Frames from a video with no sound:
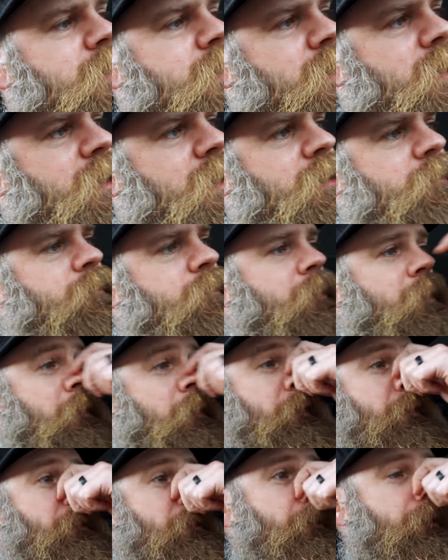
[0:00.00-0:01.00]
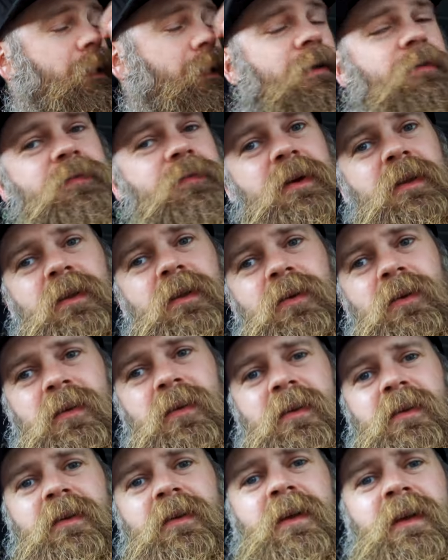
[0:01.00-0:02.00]
I finally got
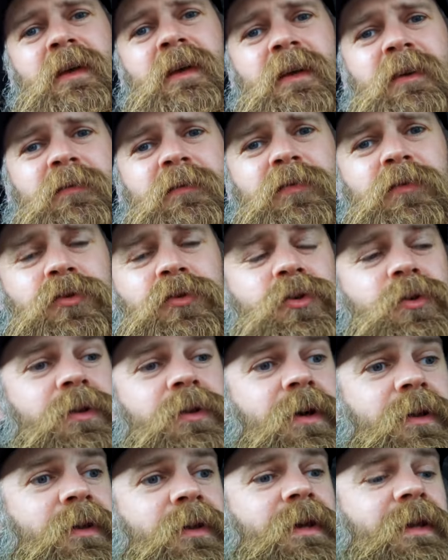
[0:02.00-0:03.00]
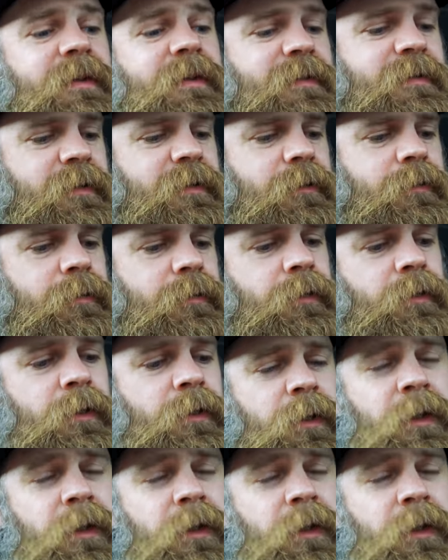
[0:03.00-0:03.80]
the photo shoot done in the sun.